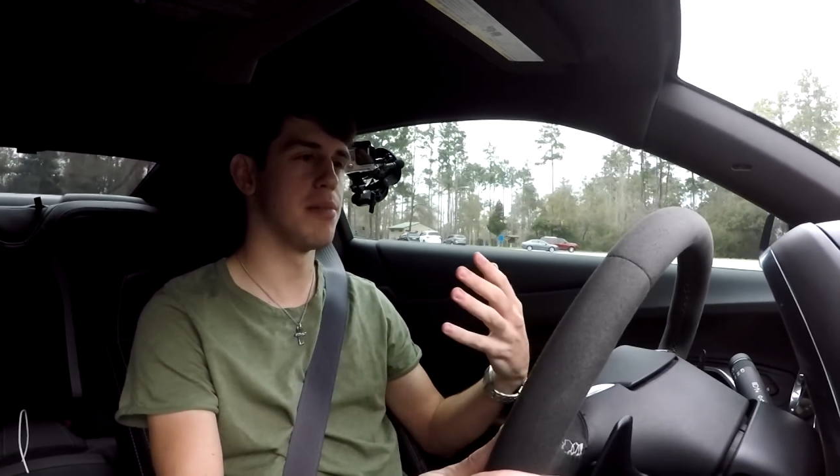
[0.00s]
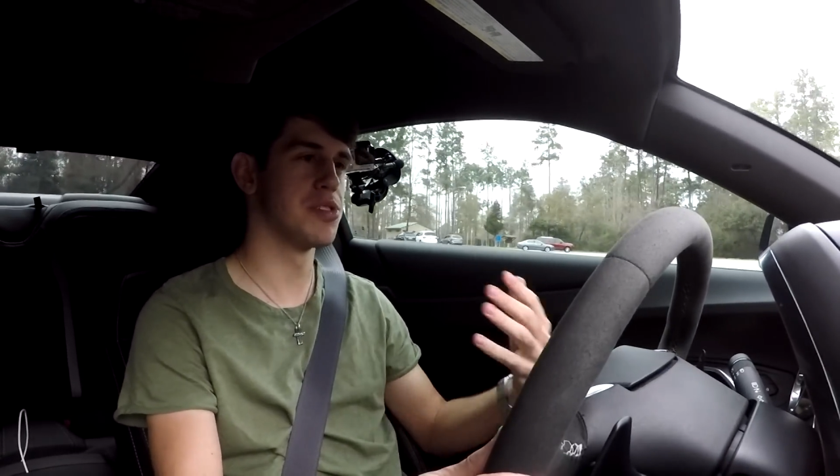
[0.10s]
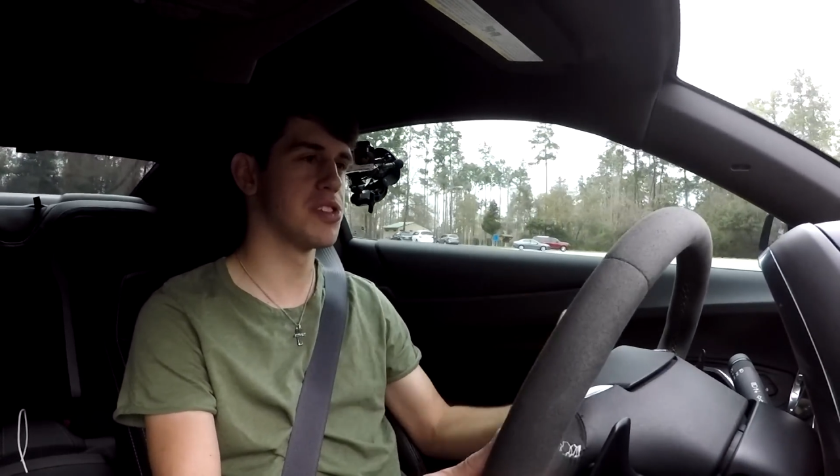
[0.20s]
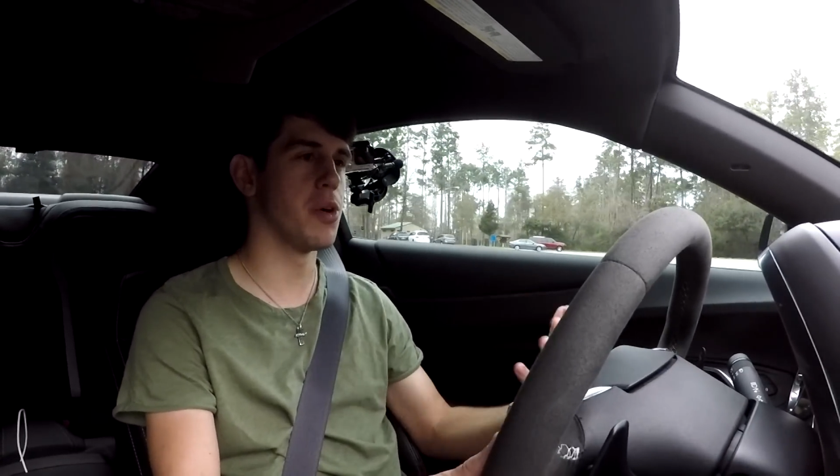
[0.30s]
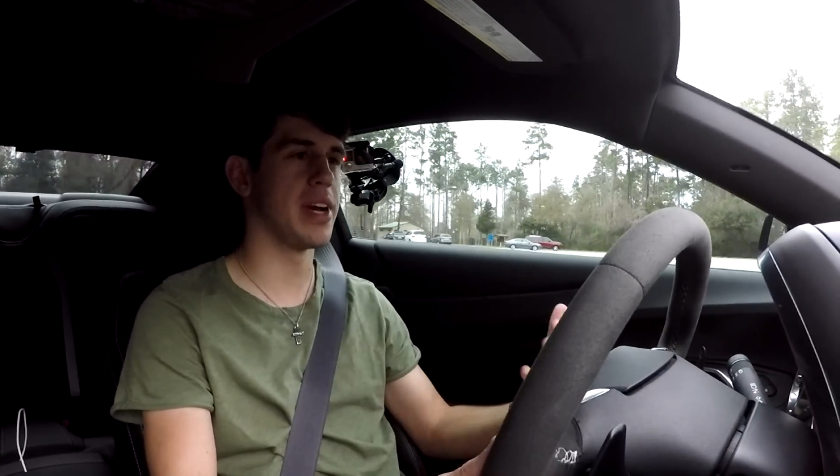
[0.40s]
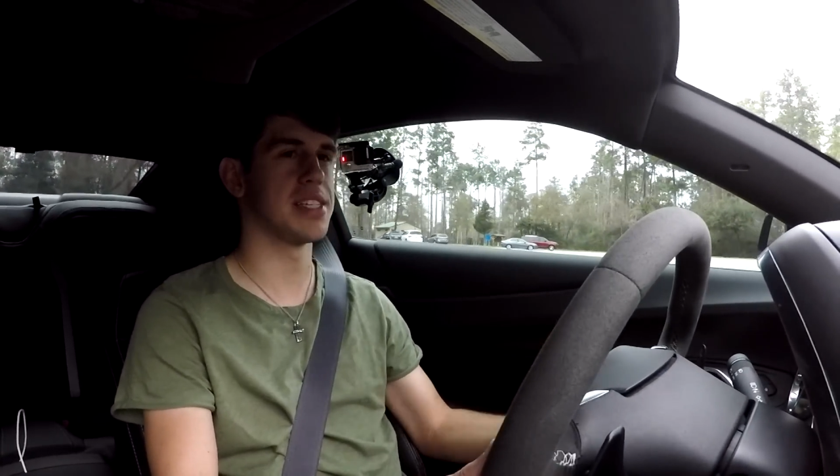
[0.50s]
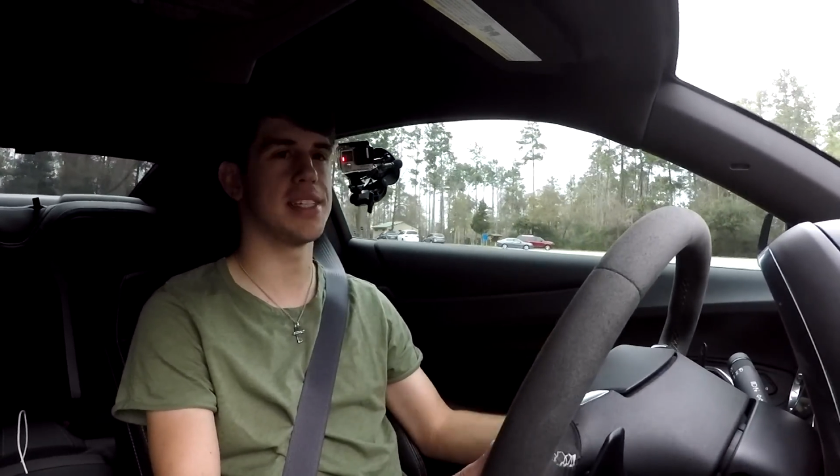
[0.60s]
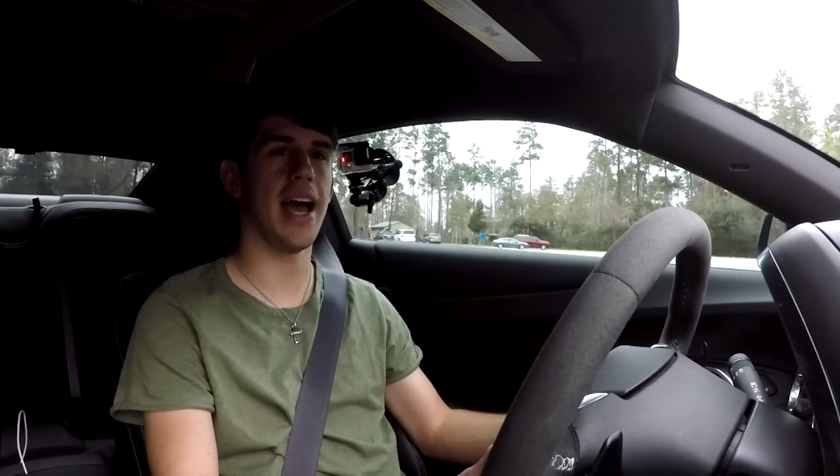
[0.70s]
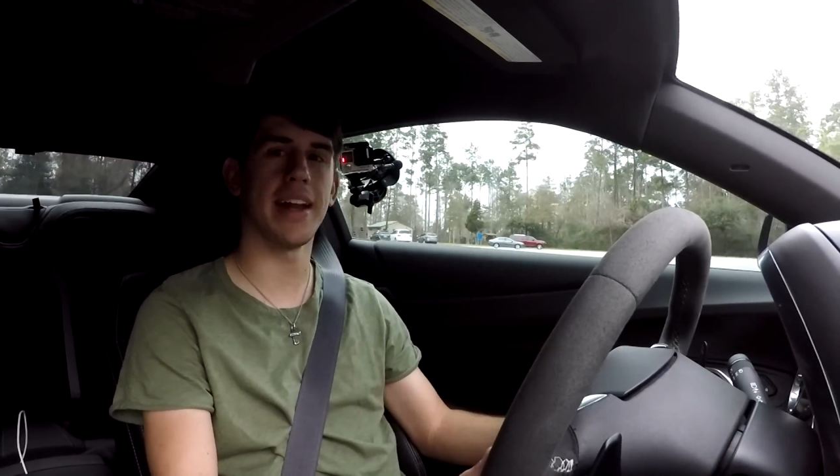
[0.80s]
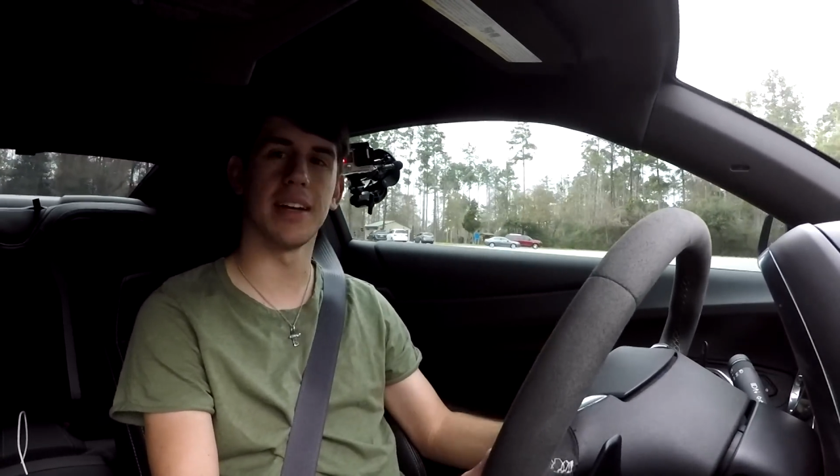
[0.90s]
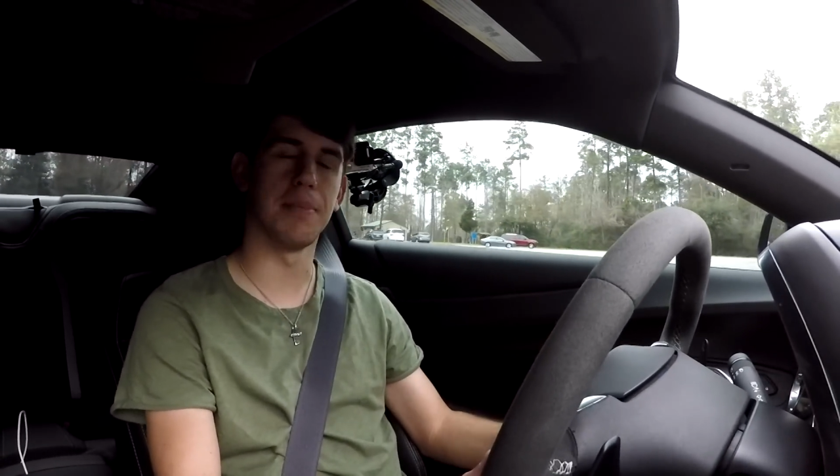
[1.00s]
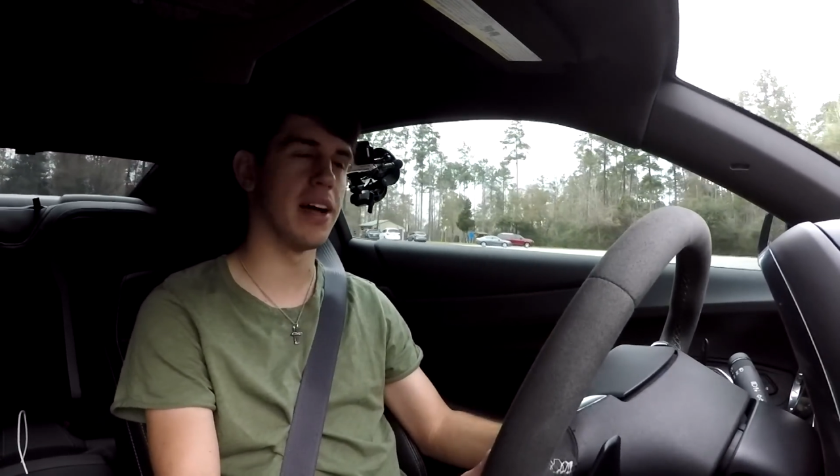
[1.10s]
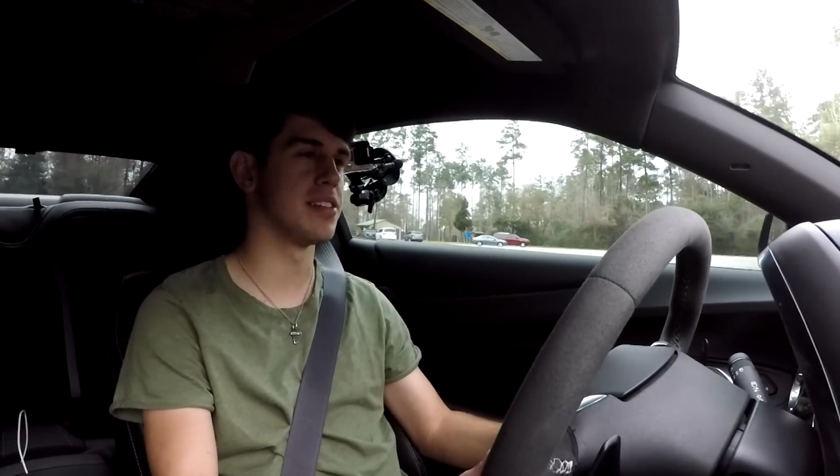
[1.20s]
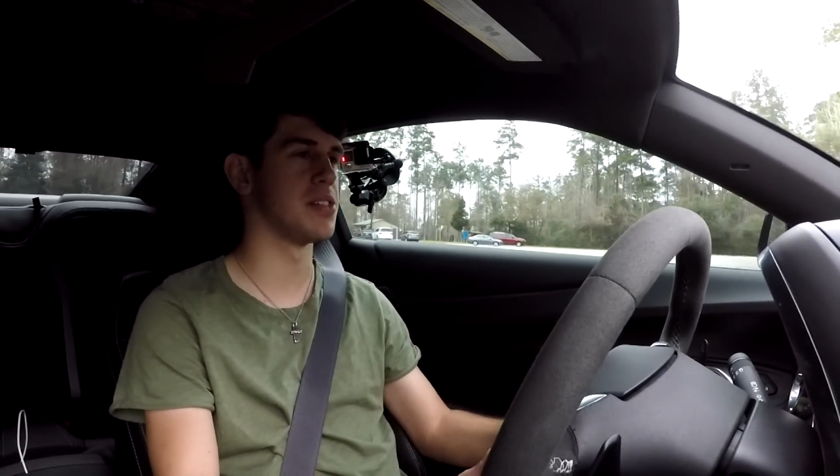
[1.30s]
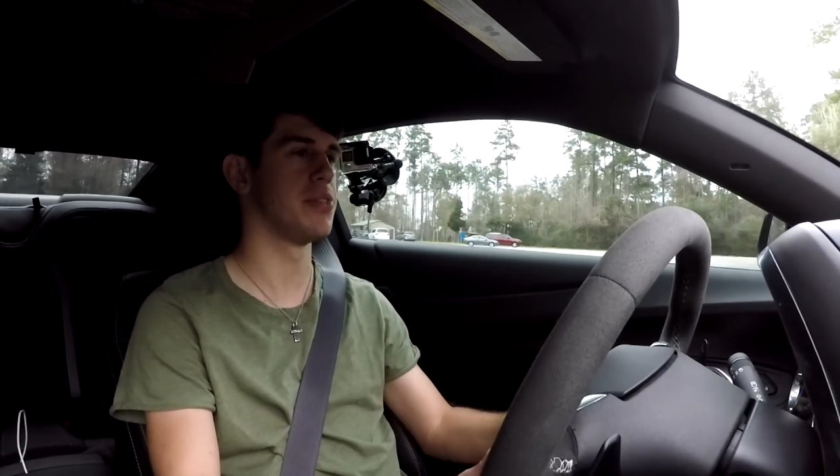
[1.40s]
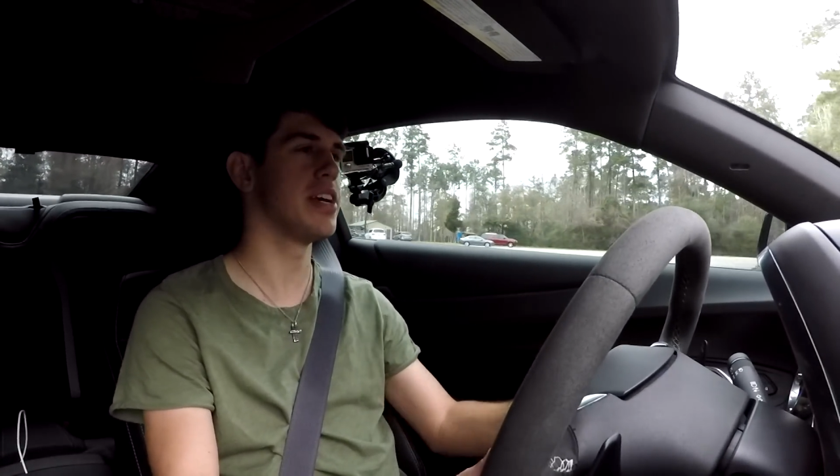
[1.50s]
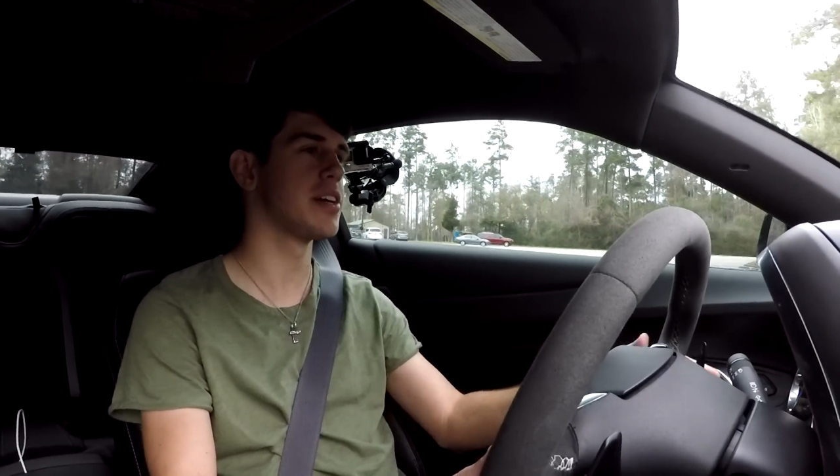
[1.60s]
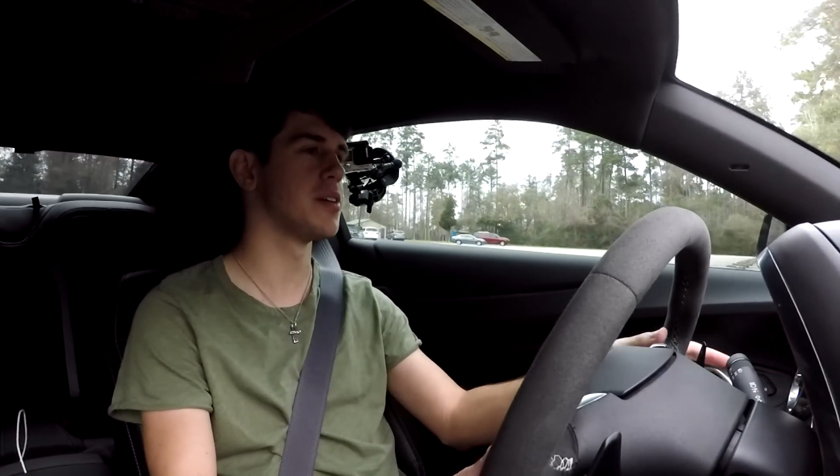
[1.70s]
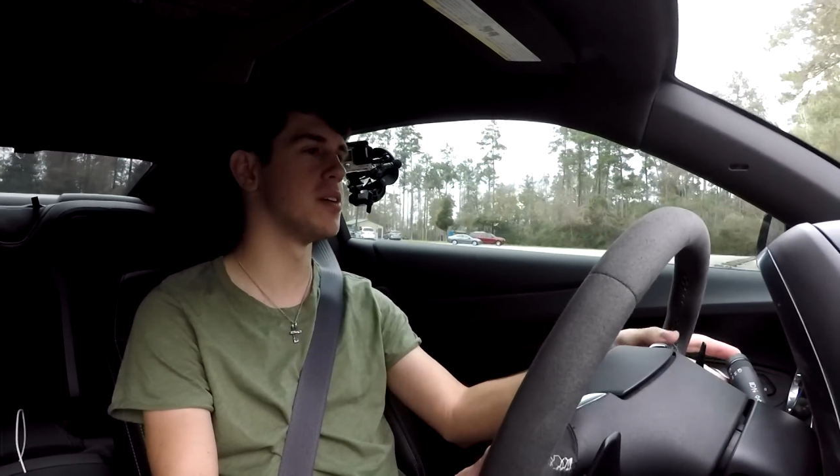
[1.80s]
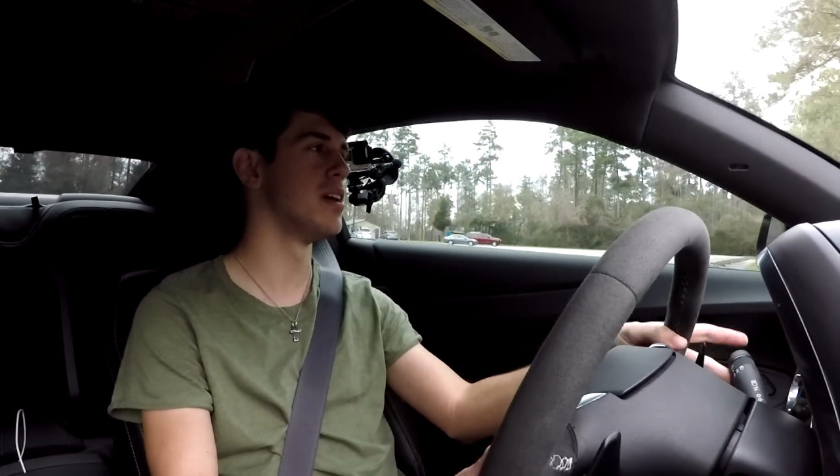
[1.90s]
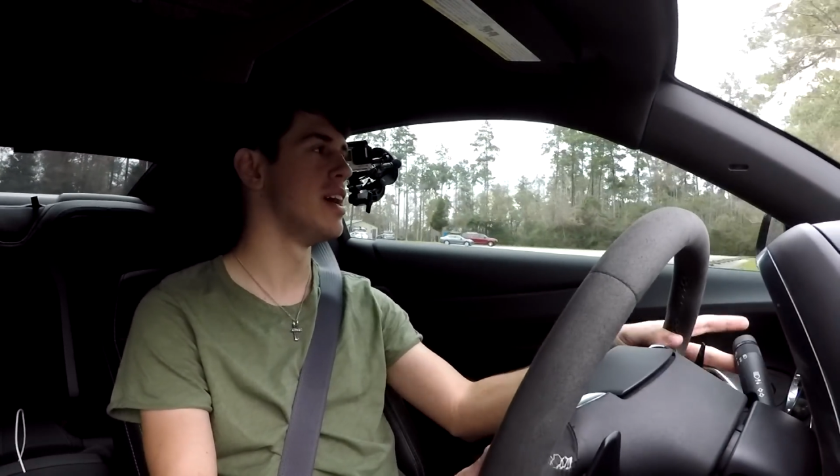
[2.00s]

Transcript: I'm so ecstatic about this vehicle